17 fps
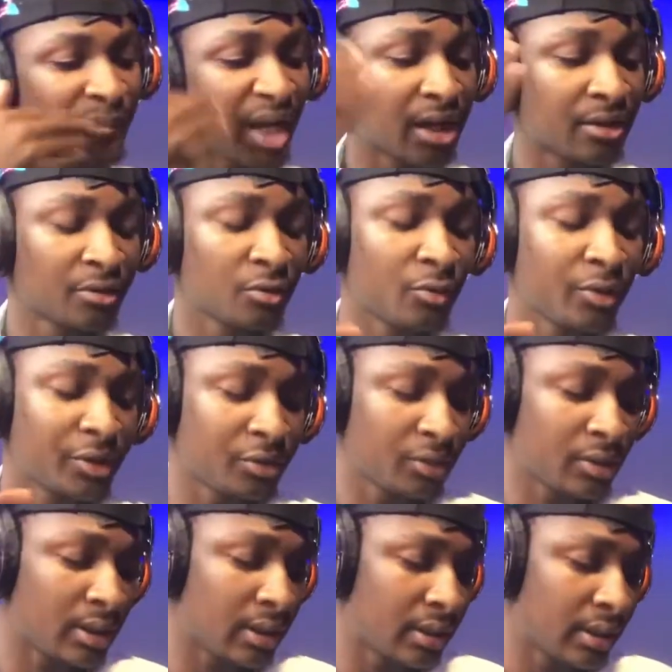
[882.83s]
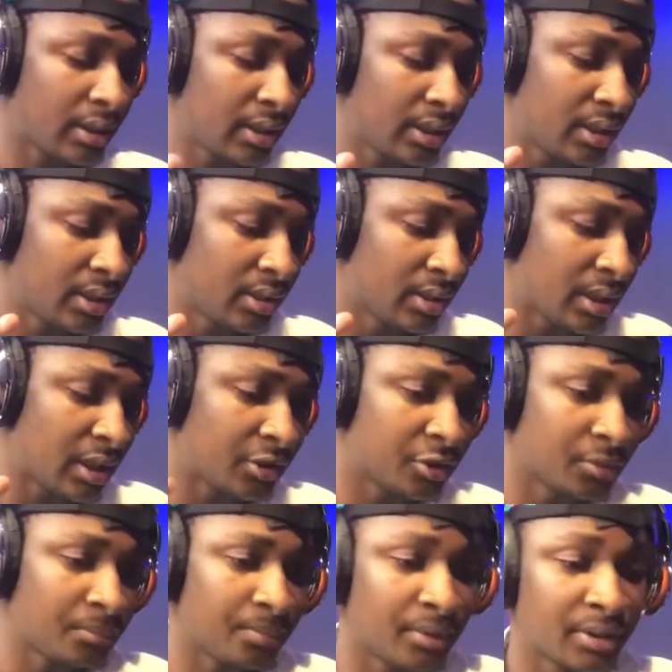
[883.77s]
don't know where you are at
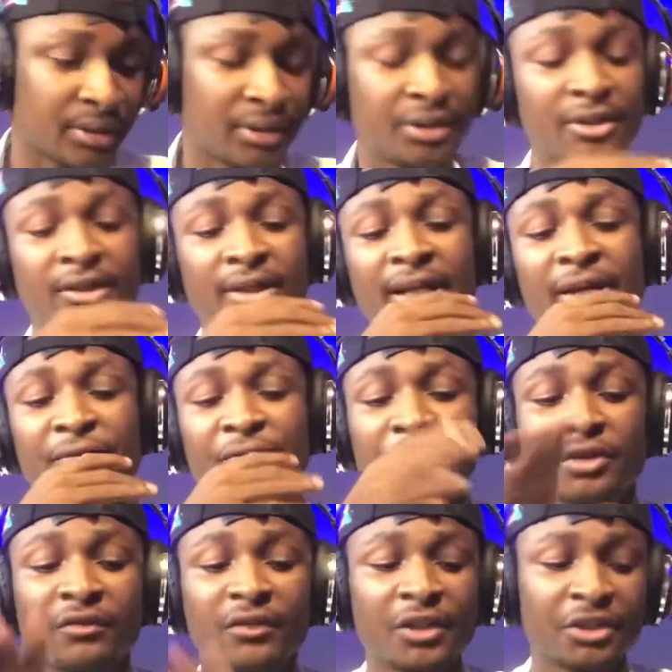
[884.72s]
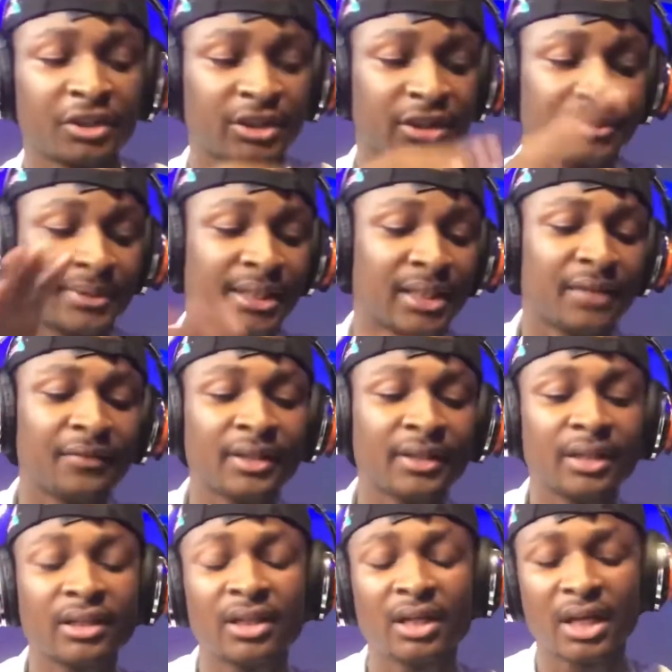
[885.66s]
your points in your life, your relationships and
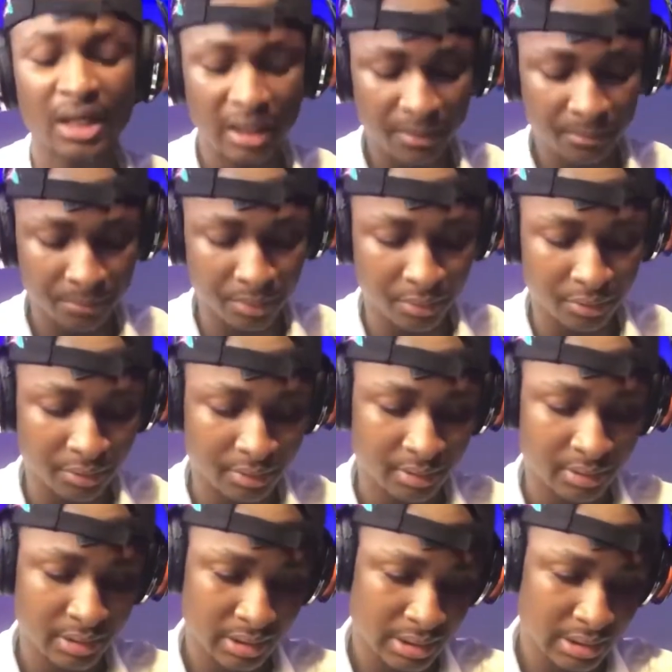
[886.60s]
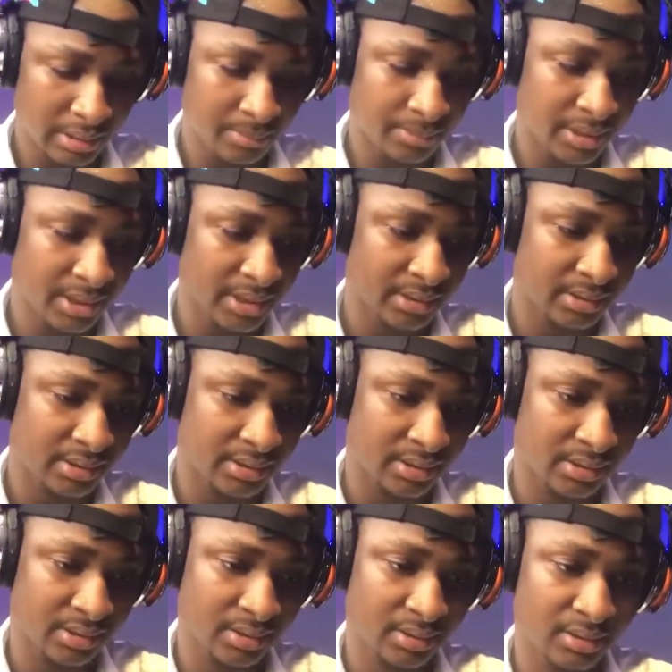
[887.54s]
everything, but
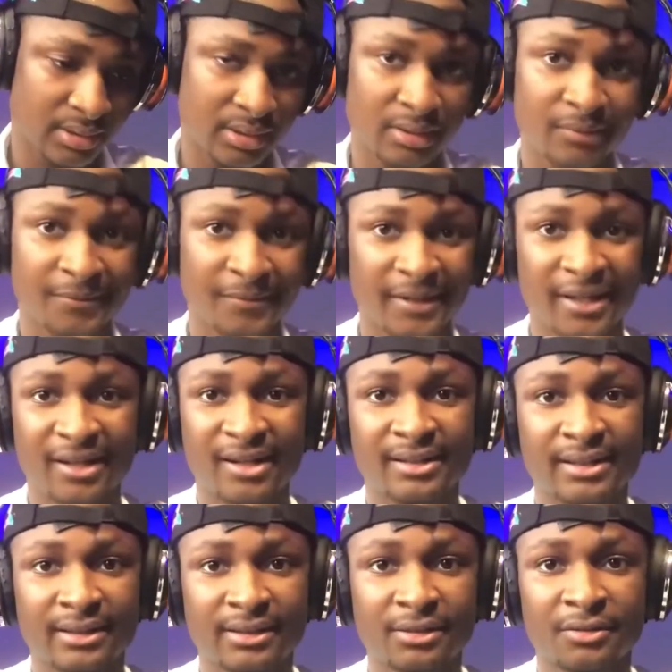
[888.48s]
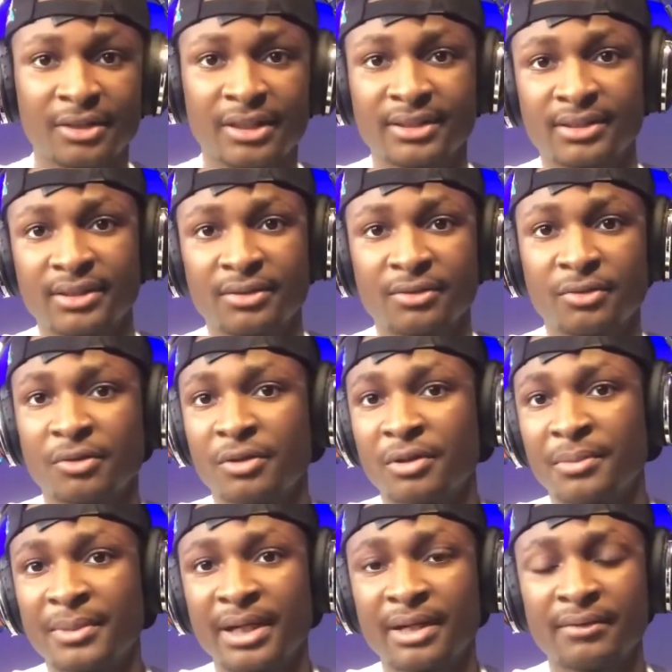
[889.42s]
please, whether you're dating or you're single or you're
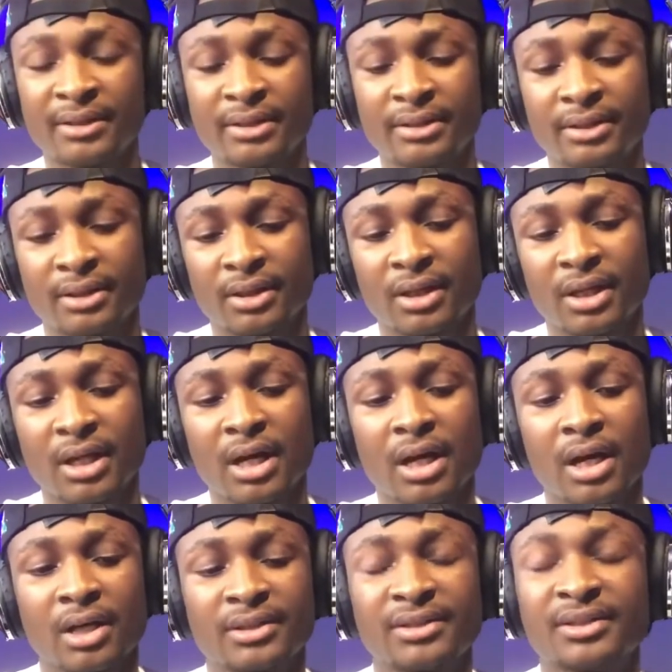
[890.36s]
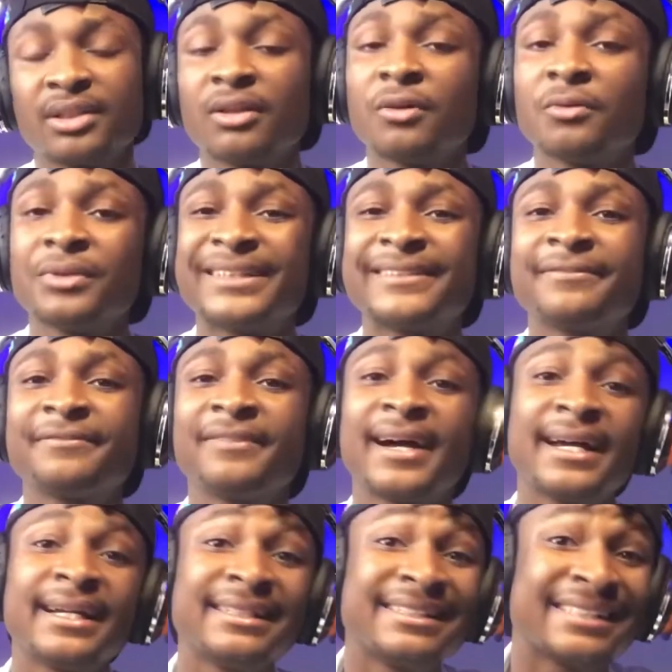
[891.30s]
married, still always
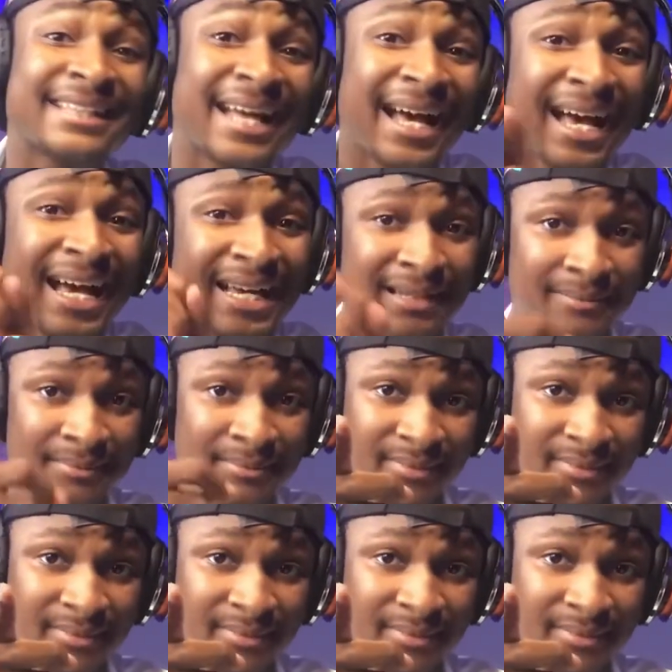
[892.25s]
find time